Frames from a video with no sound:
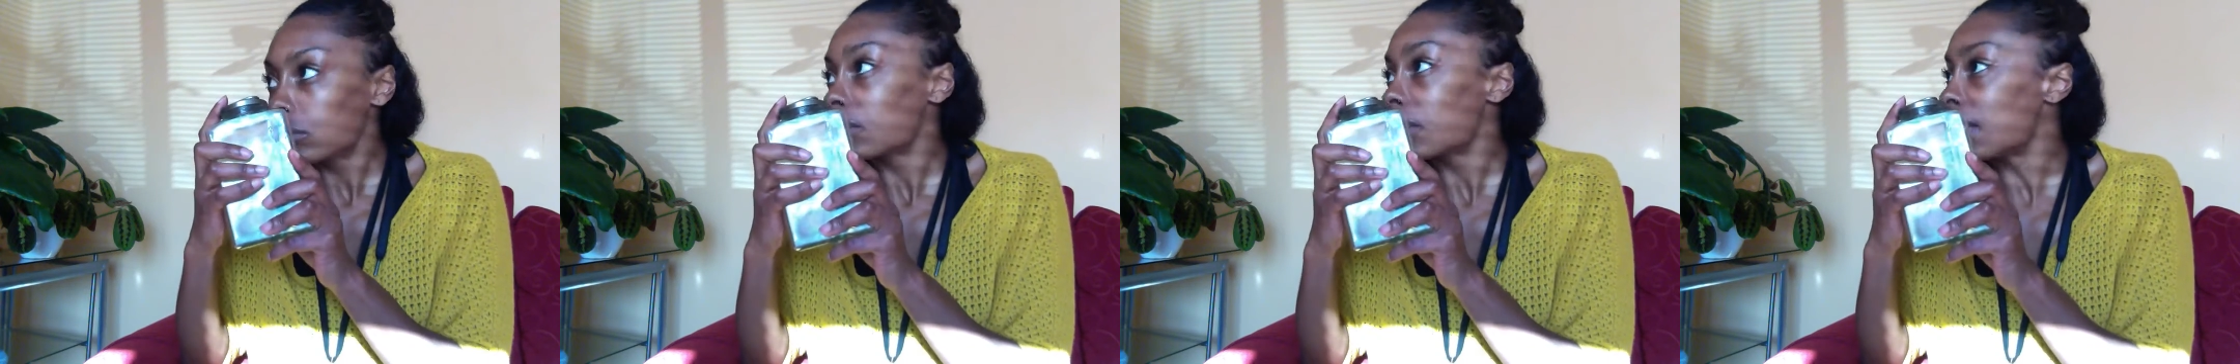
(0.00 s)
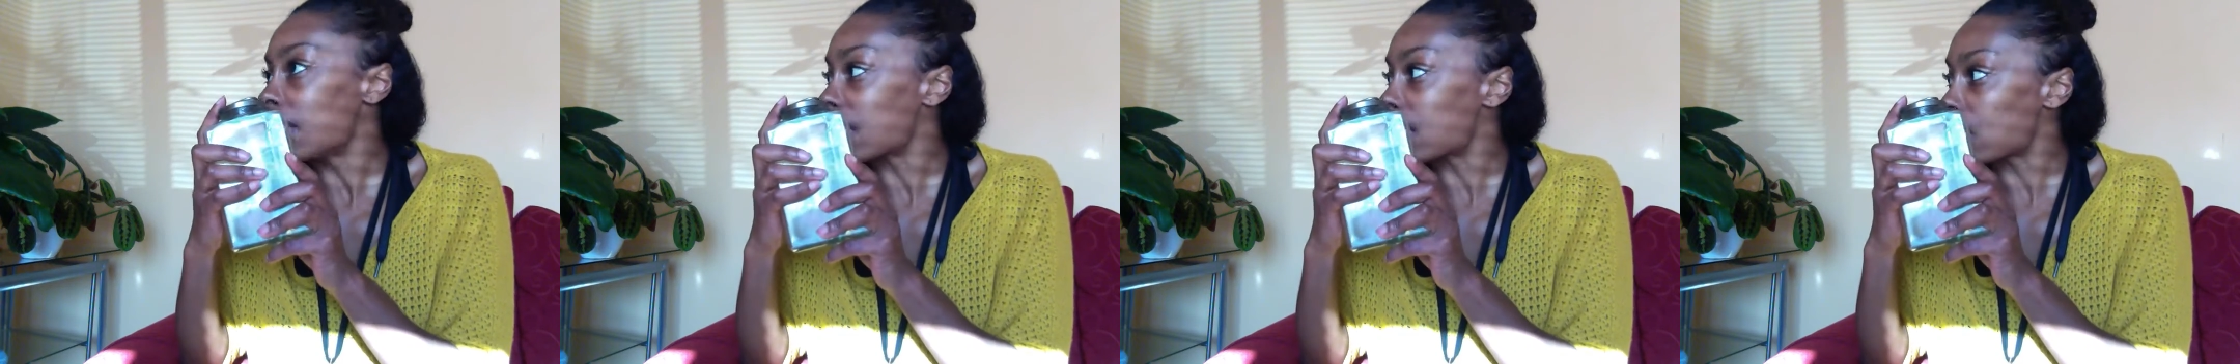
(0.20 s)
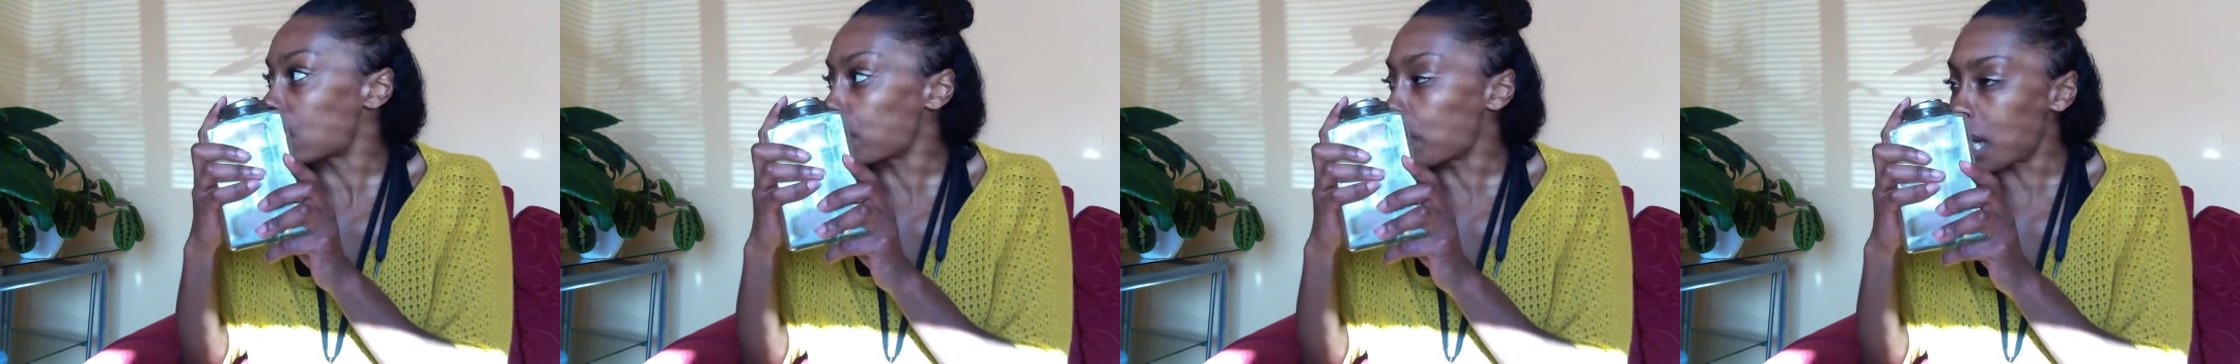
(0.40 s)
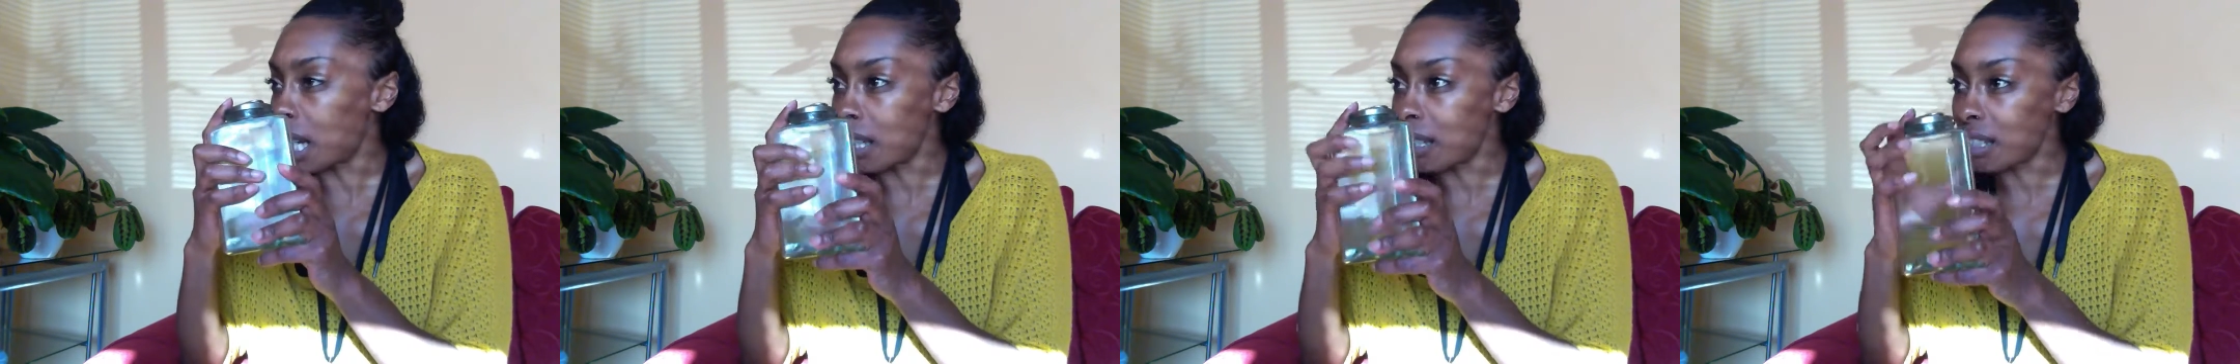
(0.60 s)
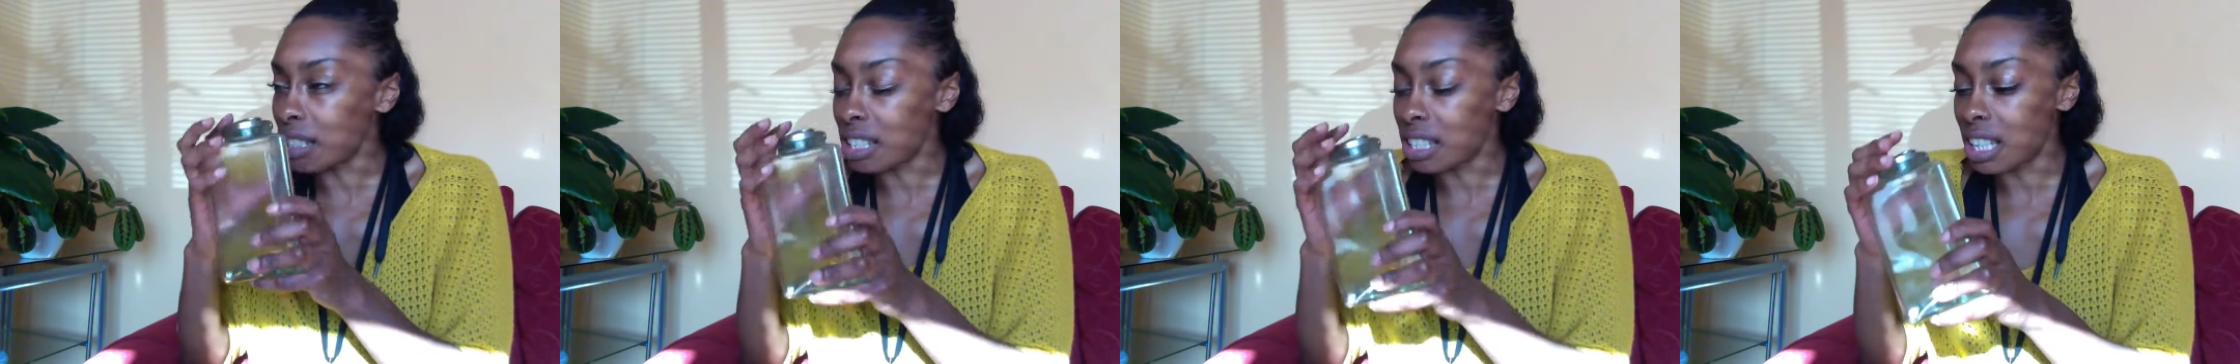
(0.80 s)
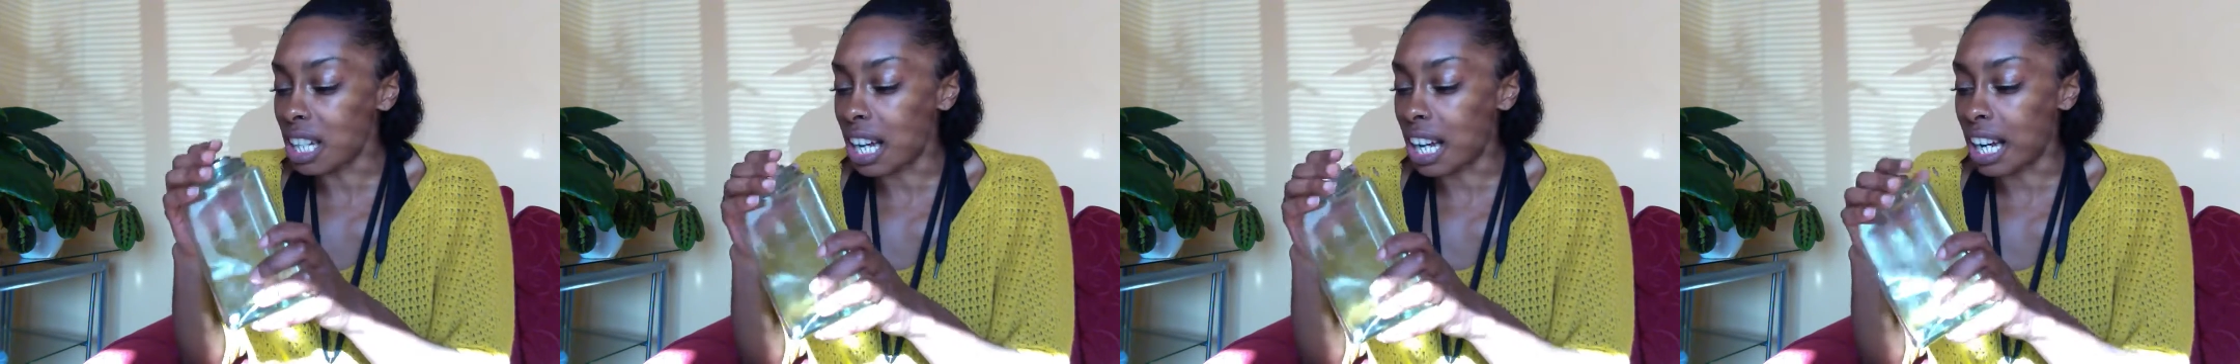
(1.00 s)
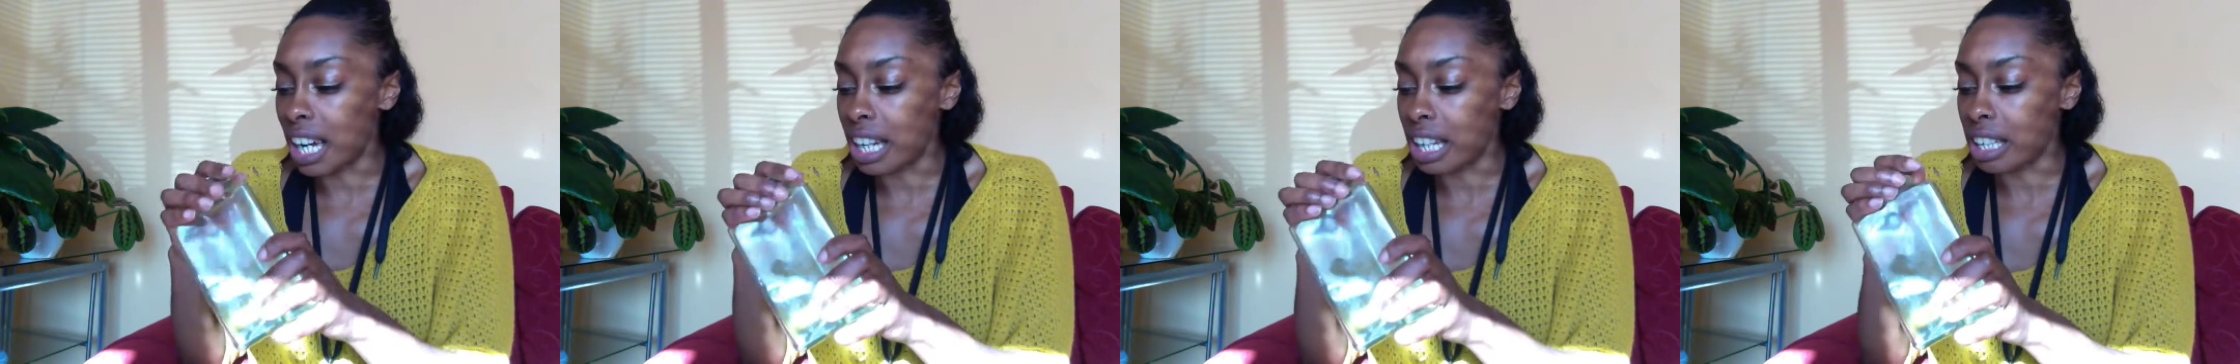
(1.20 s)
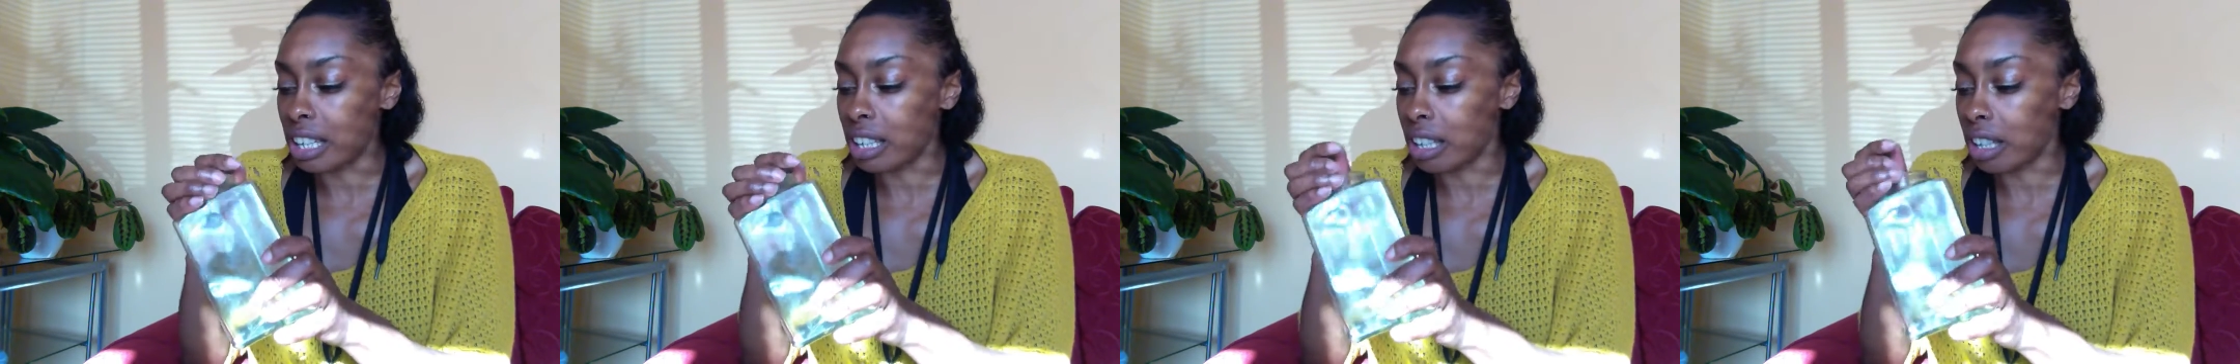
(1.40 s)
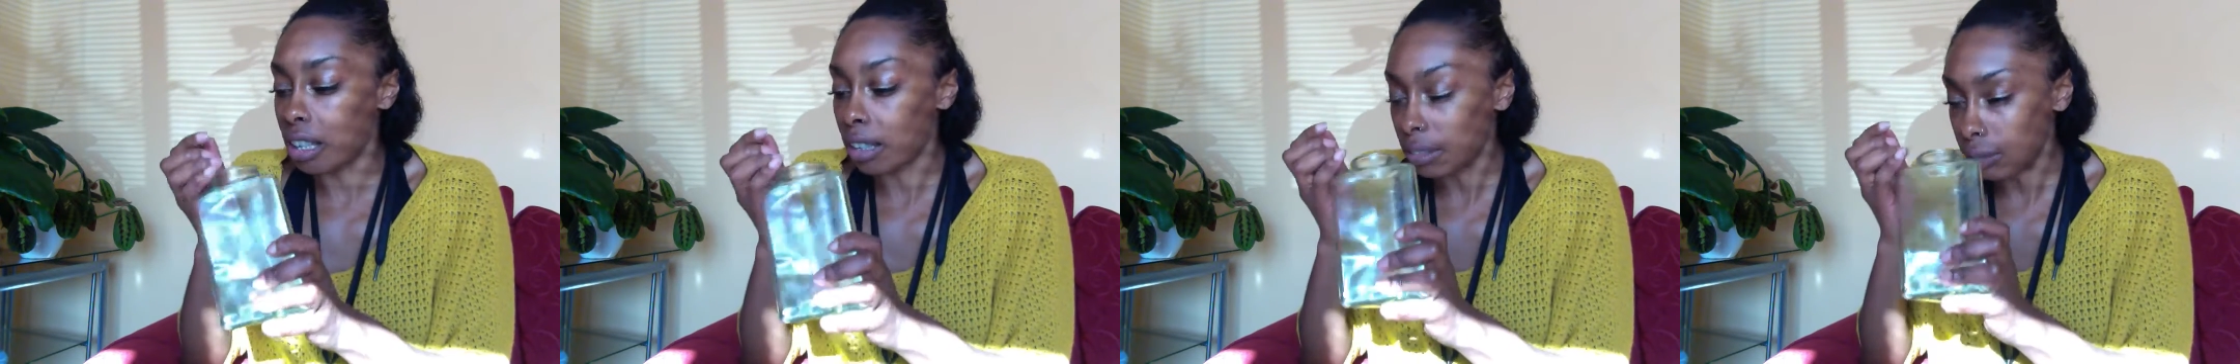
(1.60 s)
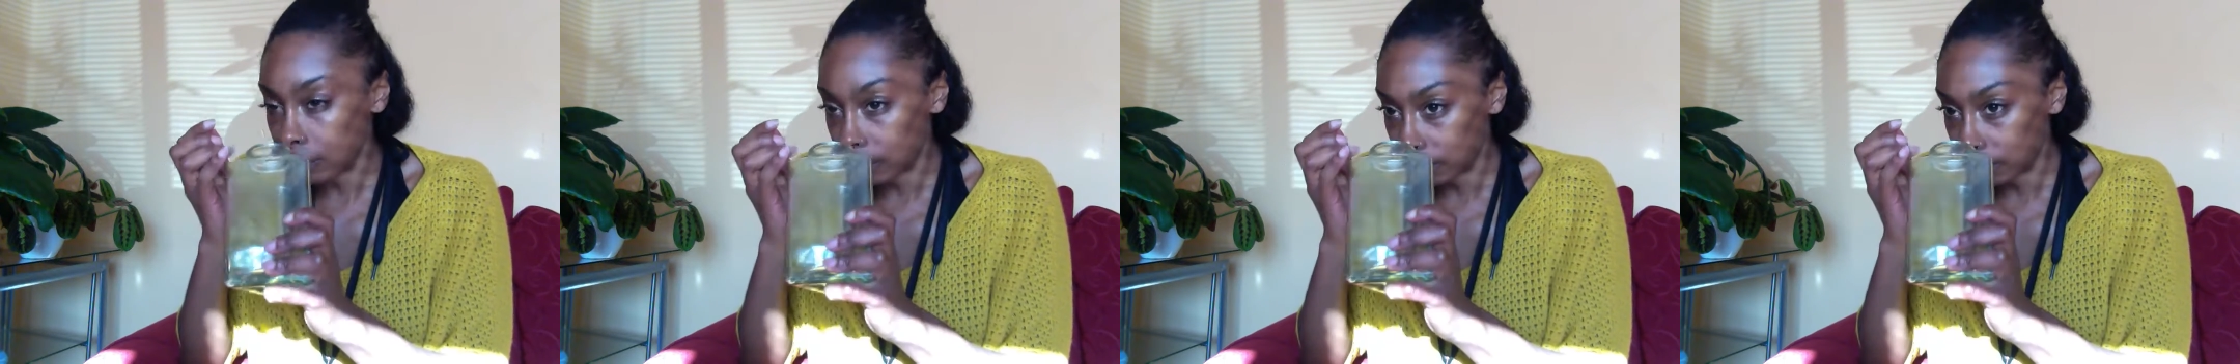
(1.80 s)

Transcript: it smells like